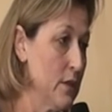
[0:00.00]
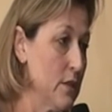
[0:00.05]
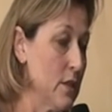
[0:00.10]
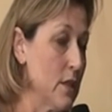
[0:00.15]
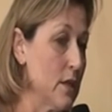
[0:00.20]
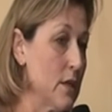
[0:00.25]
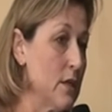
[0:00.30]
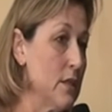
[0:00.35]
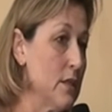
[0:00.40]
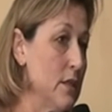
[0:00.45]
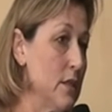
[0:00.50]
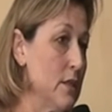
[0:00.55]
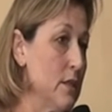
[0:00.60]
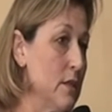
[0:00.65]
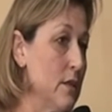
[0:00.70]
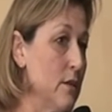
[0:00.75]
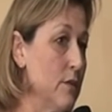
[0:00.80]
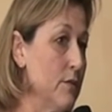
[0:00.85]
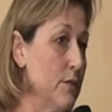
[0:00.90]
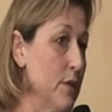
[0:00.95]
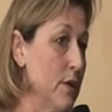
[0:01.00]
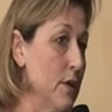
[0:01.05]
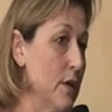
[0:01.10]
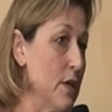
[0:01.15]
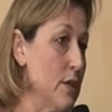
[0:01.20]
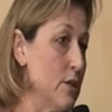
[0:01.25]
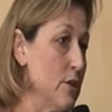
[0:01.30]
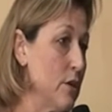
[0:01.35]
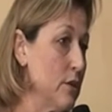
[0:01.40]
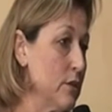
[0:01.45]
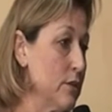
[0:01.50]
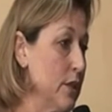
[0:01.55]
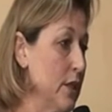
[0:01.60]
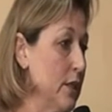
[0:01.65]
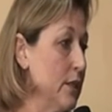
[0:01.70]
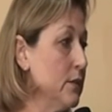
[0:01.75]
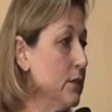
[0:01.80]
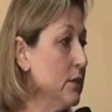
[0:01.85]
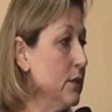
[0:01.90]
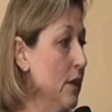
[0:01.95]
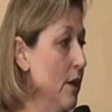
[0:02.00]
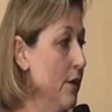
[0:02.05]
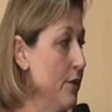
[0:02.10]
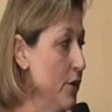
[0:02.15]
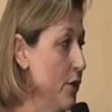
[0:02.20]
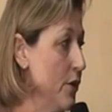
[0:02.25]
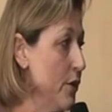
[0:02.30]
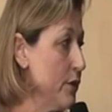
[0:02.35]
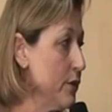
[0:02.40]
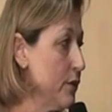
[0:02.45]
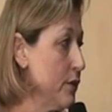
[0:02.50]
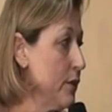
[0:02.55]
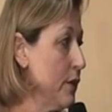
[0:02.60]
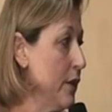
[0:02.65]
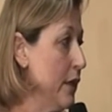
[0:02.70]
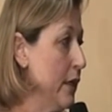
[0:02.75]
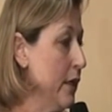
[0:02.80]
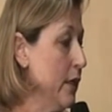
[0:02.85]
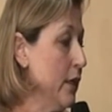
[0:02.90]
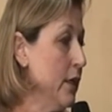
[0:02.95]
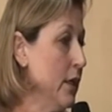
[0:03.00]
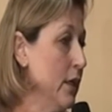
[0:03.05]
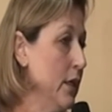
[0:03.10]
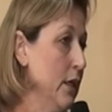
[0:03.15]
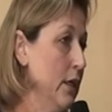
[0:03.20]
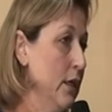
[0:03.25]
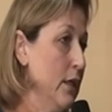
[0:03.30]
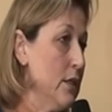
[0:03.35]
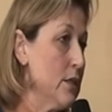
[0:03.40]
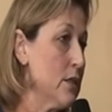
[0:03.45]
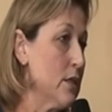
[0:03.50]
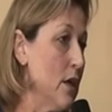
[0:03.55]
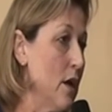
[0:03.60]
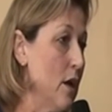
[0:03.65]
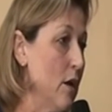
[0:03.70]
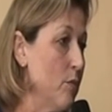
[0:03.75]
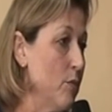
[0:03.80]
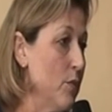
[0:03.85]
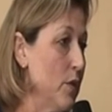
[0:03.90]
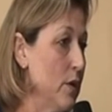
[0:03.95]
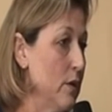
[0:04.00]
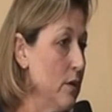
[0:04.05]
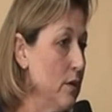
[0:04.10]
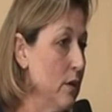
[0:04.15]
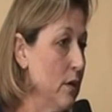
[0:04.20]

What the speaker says: So they consisted of a doctor, a nurse, some